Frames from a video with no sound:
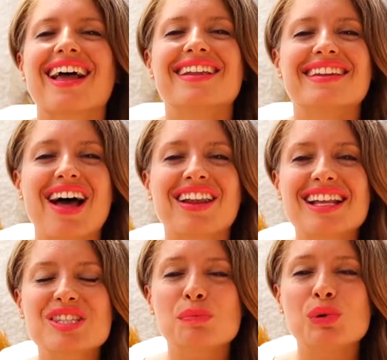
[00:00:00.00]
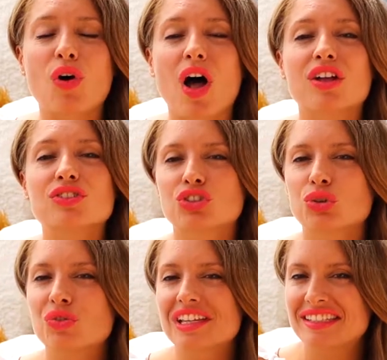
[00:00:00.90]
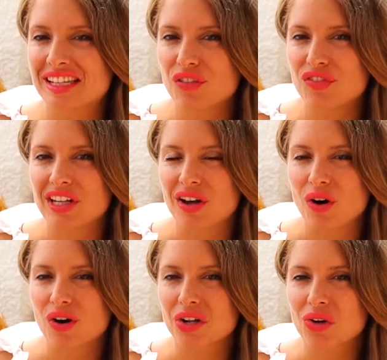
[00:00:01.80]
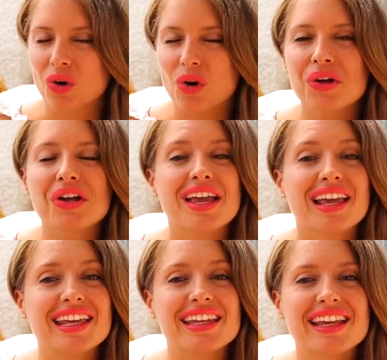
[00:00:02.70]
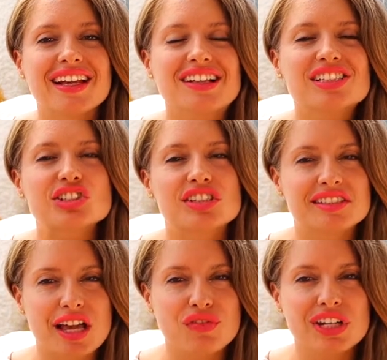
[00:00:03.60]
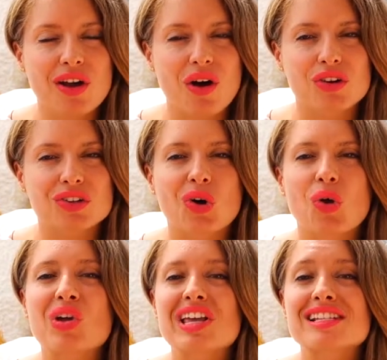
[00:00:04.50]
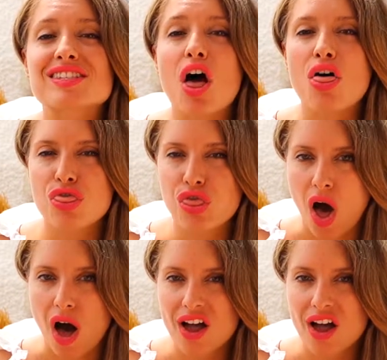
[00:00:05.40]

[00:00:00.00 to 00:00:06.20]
Now let's move on to the definite article. In English, the definite article is the.